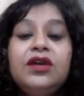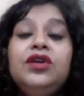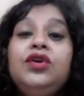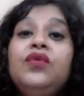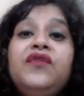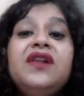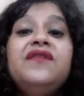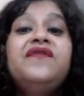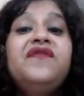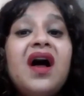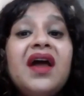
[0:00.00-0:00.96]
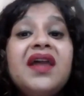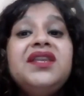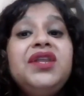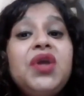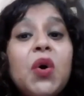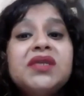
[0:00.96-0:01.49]
You will
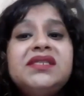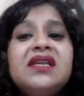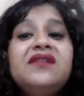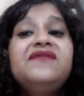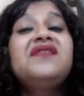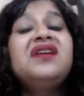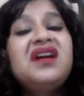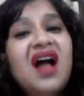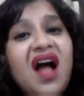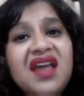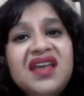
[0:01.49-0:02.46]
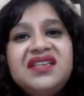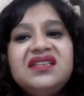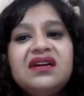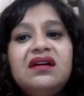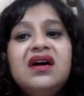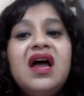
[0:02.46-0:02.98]
find yourself kinder